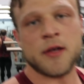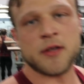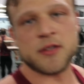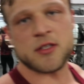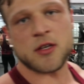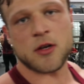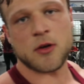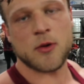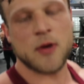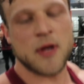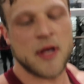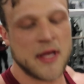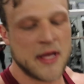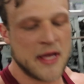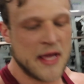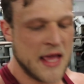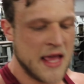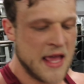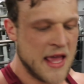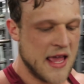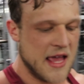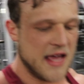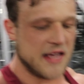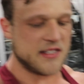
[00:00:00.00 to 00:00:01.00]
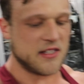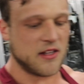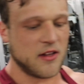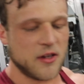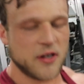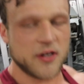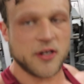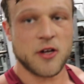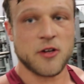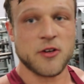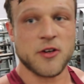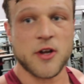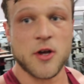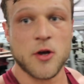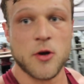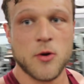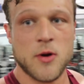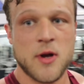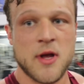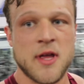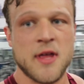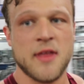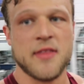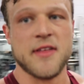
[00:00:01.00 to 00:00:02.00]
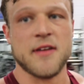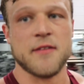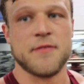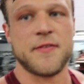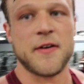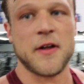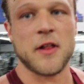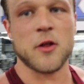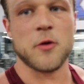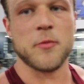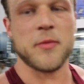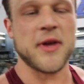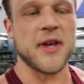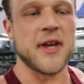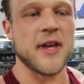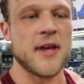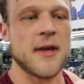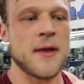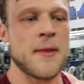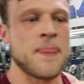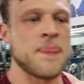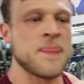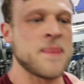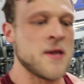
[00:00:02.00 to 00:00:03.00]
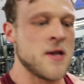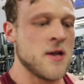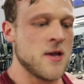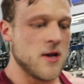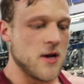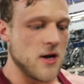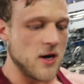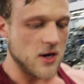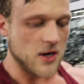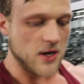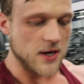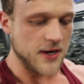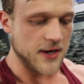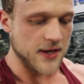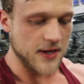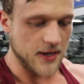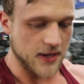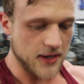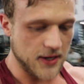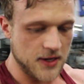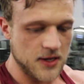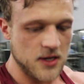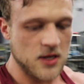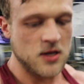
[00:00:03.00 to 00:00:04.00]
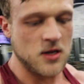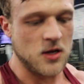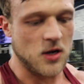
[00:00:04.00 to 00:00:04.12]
So, as a lot of y'all know that follow me on